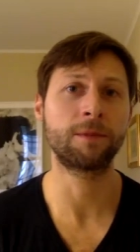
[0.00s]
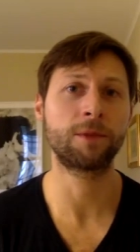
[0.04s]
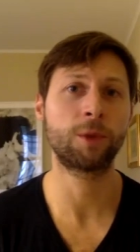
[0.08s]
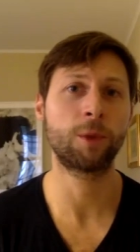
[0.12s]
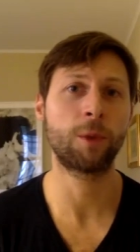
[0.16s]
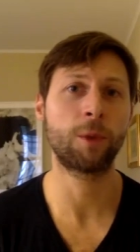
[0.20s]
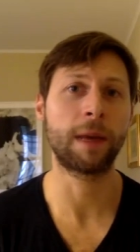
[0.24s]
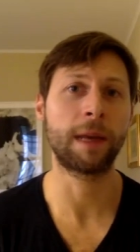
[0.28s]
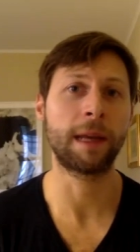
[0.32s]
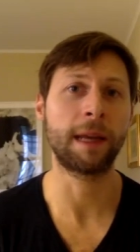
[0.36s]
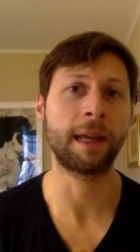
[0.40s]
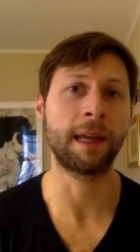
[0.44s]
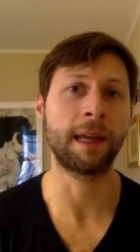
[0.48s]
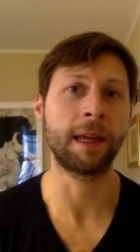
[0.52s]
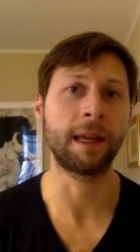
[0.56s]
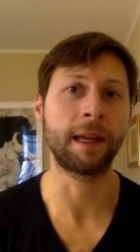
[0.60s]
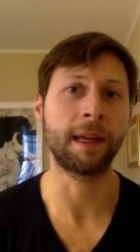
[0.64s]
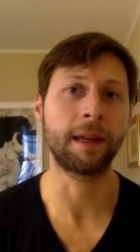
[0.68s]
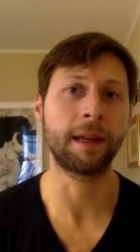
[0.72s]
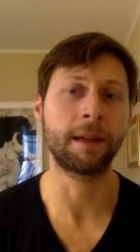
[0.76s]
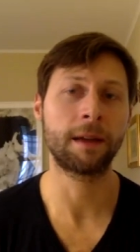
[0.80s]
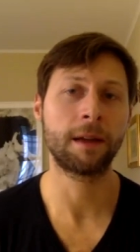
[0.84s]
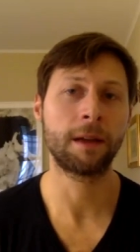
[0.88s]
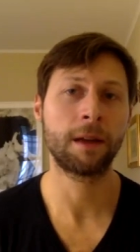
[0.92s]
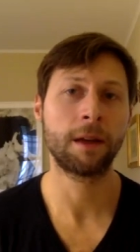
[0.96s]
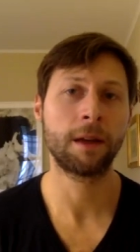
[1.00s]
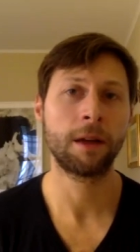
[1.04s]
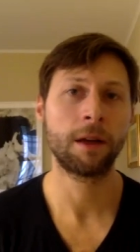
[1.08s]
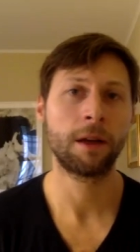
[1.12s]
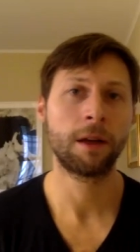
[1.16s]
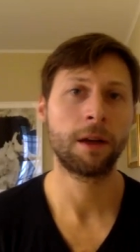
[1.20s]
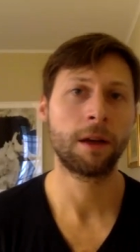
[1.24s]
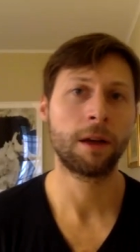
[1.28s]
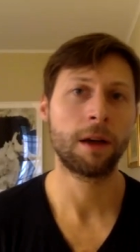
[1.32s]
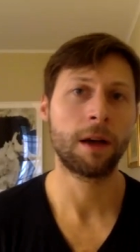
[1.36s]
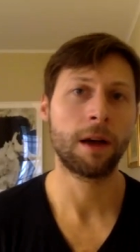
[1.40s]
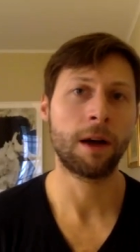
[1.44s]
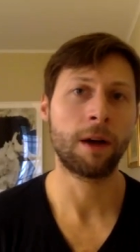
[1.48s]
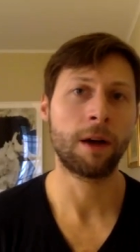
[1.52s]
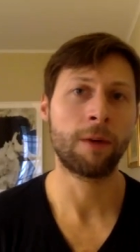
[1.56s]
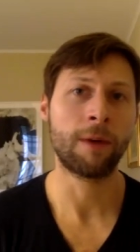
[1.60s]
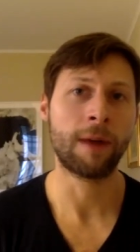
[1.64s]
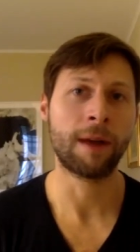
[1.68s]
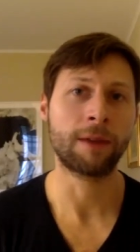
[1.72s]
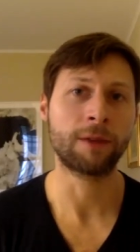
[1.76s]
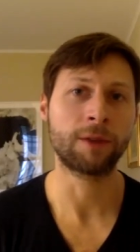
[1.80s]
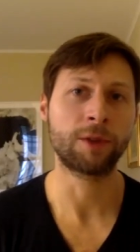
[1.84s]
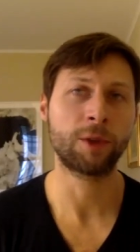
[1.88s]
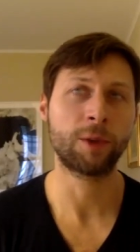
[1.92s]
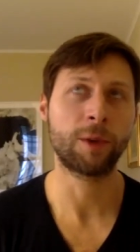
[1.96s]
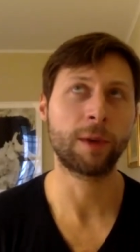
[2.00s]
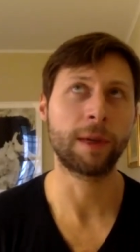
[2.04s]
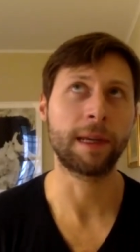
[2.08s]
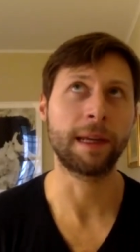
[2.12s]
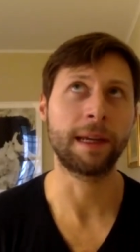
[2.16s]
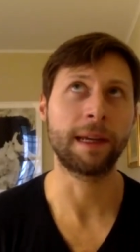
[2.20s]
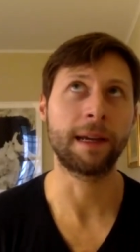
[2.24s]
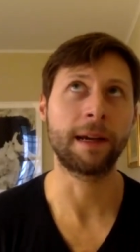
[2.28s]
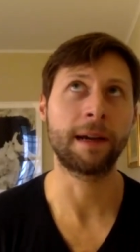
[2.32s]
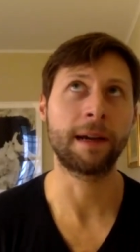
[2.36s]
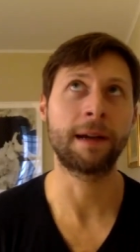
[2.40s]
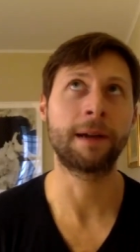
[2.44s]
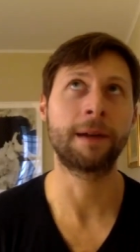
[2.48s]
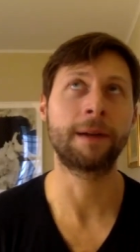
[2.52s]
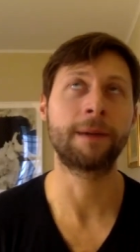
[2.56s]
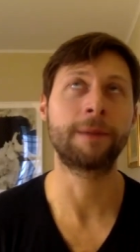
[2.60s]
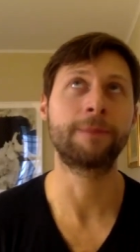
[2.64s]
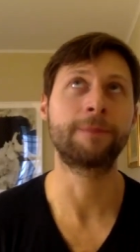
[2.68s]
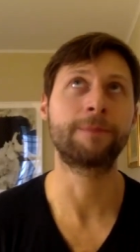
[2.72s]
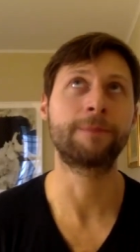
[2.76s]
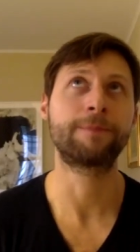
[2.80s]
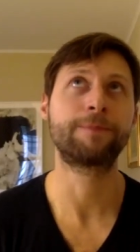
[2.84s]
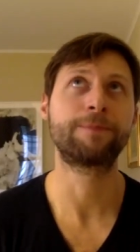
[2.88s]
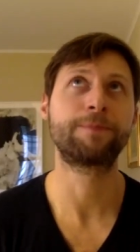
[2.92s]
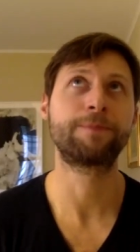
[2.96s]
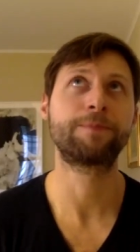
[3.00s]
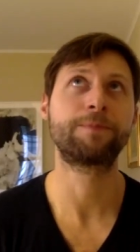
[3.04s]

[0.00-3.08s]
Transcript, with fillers: 20, around 20, um,